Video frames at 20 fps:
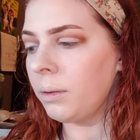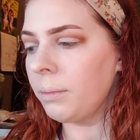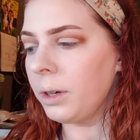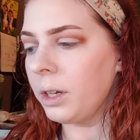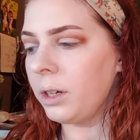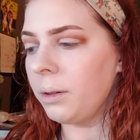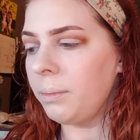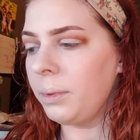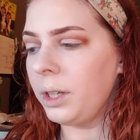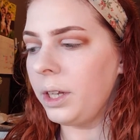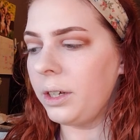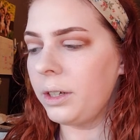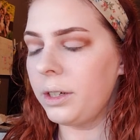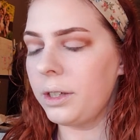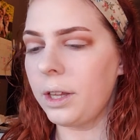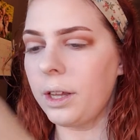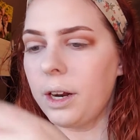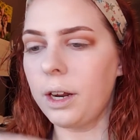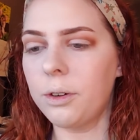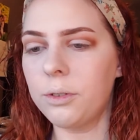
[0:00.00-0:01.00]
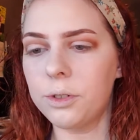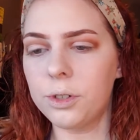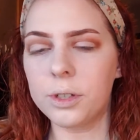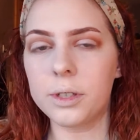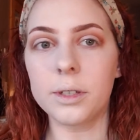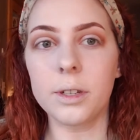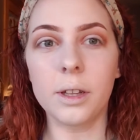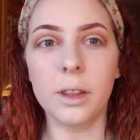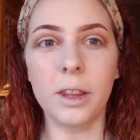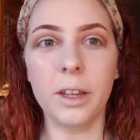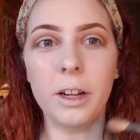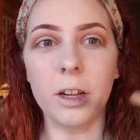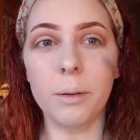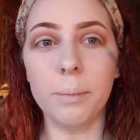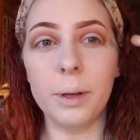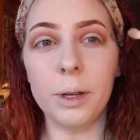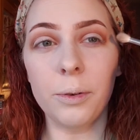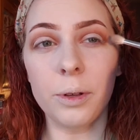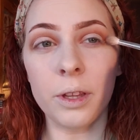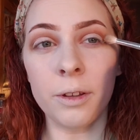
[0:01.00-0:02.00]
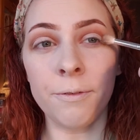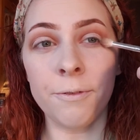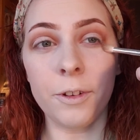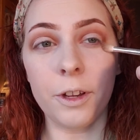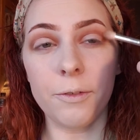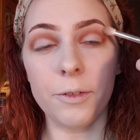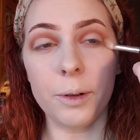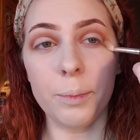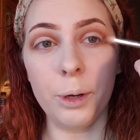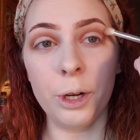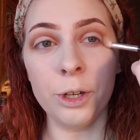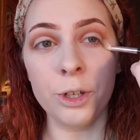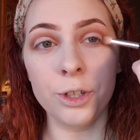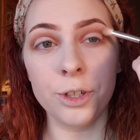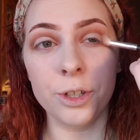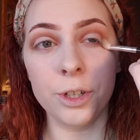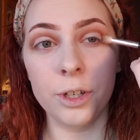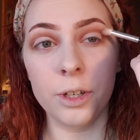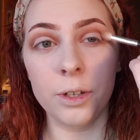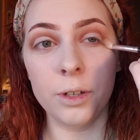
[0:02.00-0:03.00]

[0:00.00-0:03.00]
gonna blend that out just a little bit with a fluffy brush.